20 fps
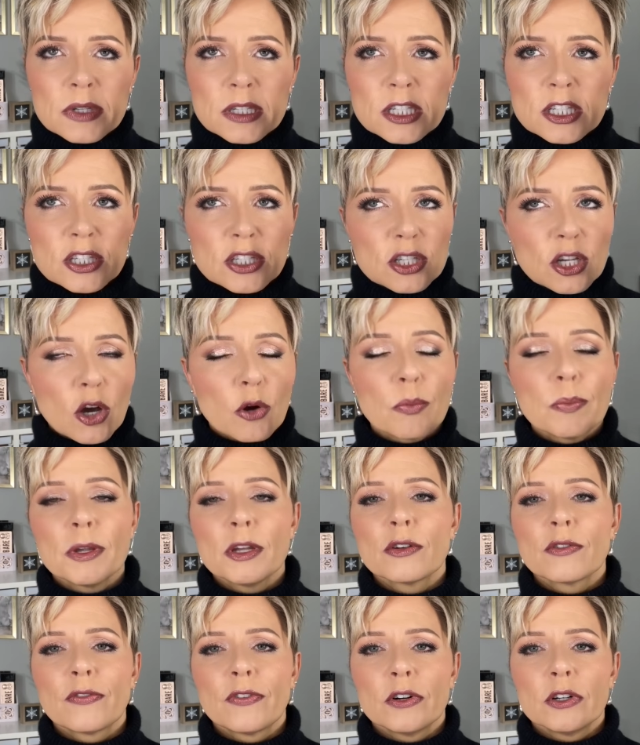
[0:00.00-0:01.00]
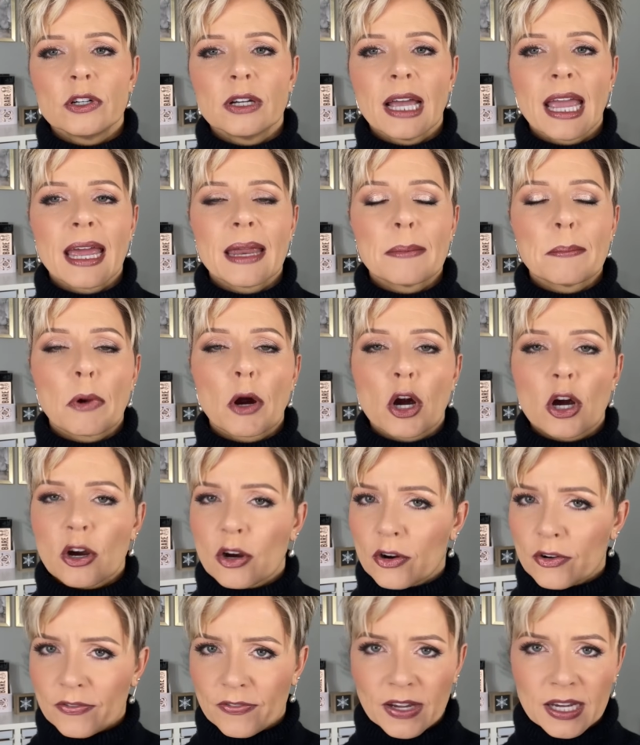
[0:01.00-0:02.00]
So beautiful and
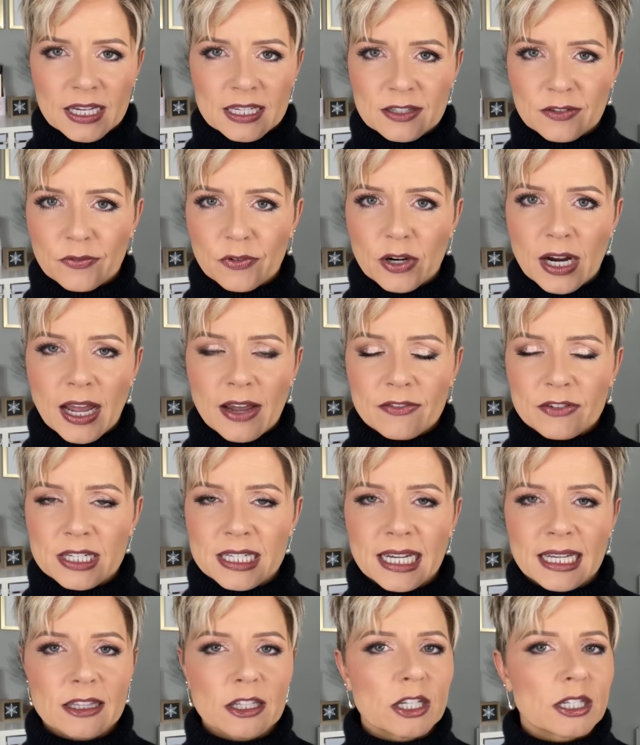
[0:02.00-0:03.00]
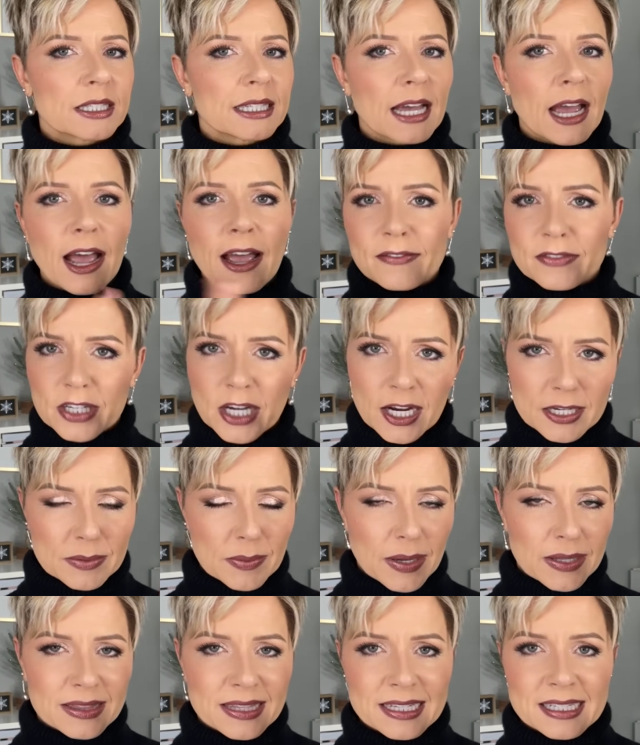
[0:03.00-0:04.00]
perfect for everyday looks. I've talked
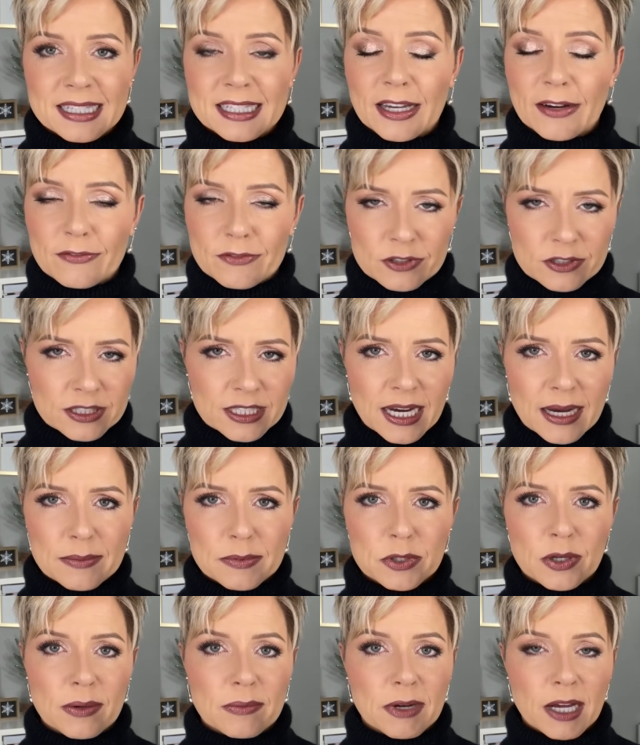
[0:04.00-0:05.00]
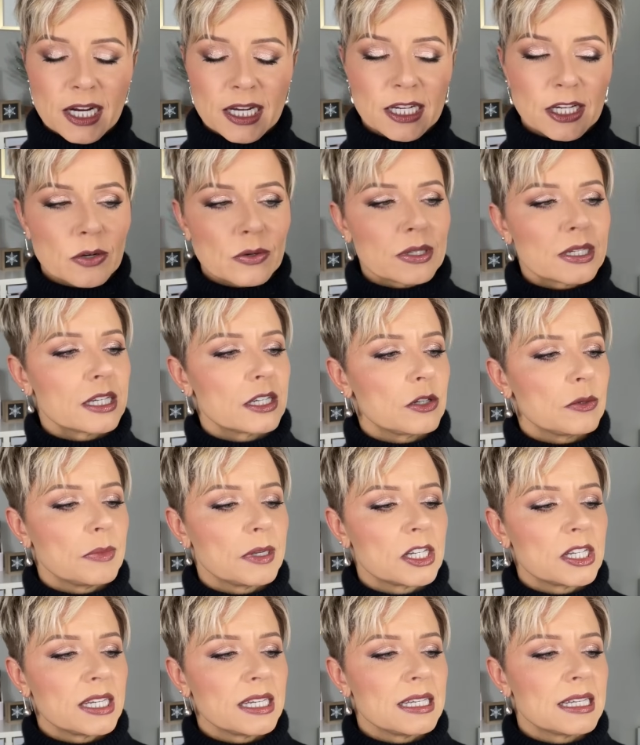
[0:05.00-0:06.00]
about this several times, so I'm not going to go into too
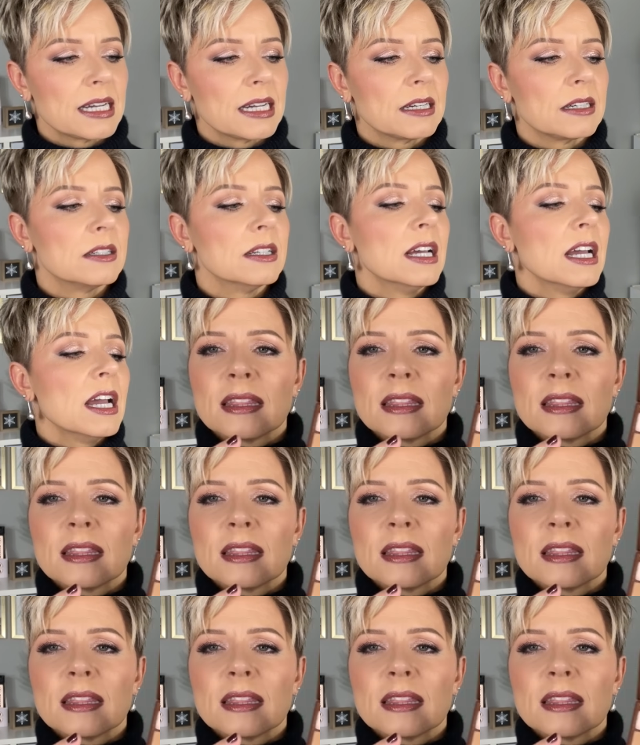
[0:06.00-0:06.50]
much detail.